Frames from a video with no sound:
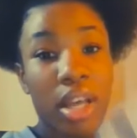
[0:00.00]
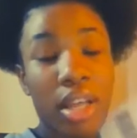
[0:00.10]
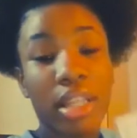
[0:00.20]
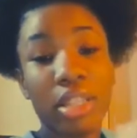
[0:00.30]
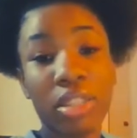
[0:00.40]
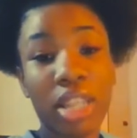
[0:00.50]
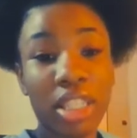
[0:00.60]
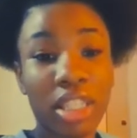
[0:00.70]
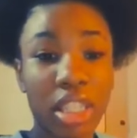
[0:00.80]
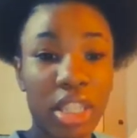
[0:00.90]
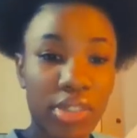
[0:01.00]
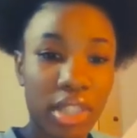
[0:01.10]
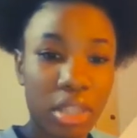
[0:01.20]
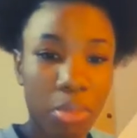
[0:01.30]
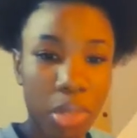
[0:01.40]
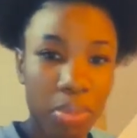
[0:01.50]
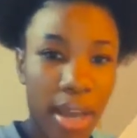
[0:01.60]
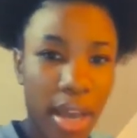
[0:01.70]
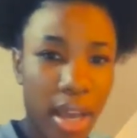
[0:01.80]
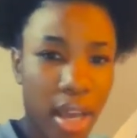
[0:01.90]
This was actually given to me
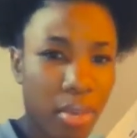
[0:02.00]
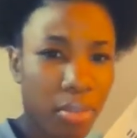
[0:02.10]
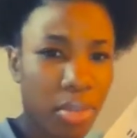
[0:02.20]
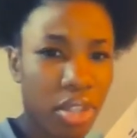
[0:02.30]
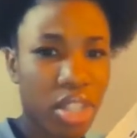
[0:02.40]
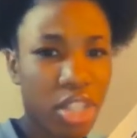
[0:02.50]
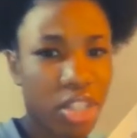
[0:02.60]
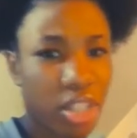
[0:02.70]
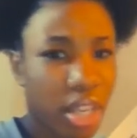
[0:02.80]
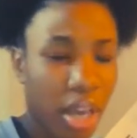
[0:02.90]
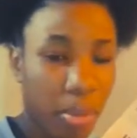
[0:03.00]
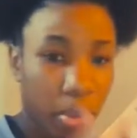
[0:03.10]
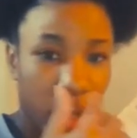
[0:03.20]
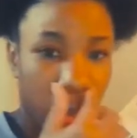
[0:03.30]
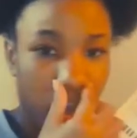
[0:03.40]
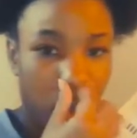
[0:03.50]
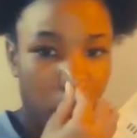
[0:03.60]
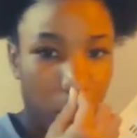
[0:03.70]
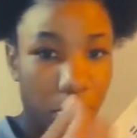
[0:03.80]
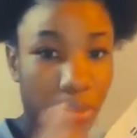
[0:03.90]
by a music teacher, I think at my
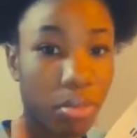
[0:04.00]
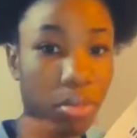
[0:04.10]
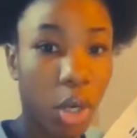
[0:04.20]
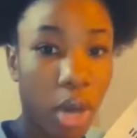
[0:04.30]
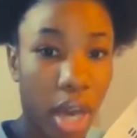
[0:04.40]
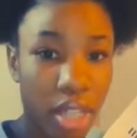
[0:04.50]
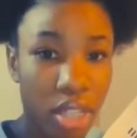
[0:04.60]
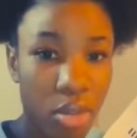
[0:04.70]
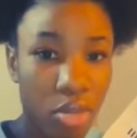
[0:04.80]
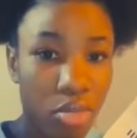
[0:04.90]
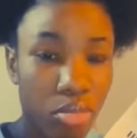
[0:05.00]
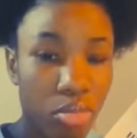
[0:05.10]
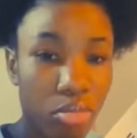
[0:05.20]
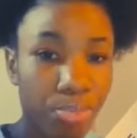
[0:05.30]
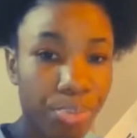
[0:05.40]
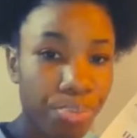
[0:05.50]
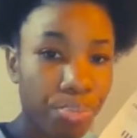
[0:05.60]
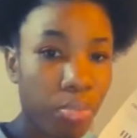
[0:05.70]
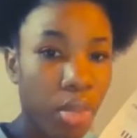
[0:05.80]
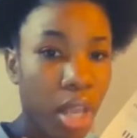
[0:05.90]
old high school.
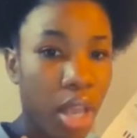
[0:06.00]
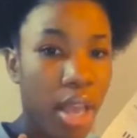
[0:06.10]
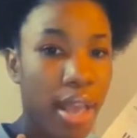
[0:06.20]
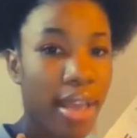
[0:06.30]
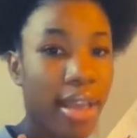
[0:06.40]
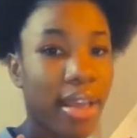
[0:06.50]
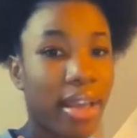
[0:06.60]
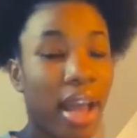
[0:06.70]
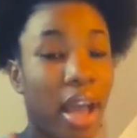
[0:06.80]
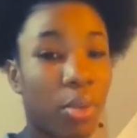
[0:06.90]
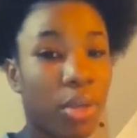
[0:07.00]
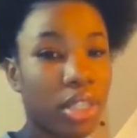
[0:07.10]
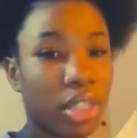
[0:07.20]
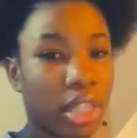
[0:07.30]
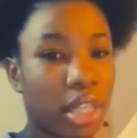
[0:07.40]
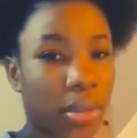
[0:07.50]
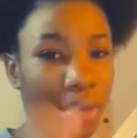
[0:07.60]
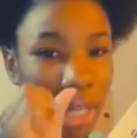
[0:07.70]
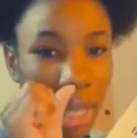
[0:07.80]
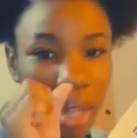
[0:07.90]
And I went to him
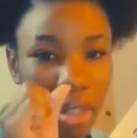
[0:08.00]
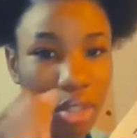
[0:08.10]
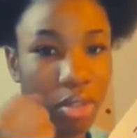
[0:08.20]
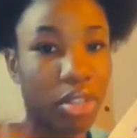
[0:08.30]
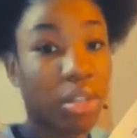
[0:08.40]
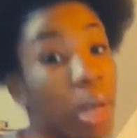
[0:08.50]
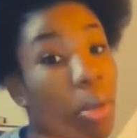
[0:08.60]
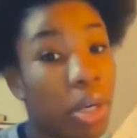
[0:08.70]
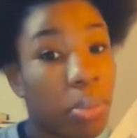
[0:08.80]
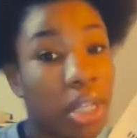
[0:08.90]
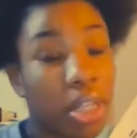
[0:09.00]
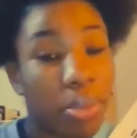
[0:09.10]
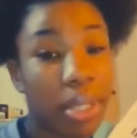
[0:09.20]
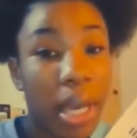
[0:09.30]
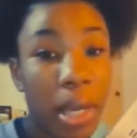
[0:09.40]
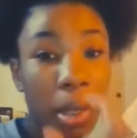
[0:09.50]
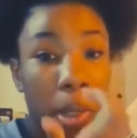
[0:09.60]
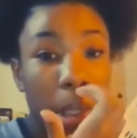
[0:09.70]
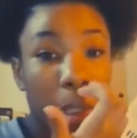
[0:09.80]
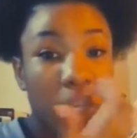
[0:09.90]
like after some time I want to play the piano.
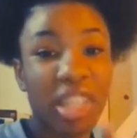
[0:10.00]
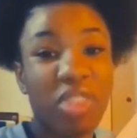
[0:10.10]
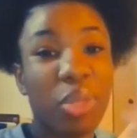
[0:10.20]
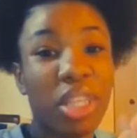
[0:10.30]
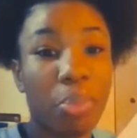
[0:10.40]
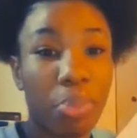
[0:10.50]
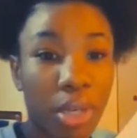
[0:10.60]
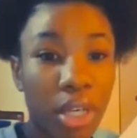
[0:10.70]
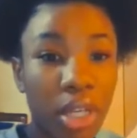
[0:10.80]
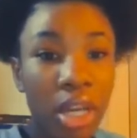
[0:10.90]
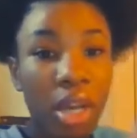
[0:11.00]
He couldn't give me the book,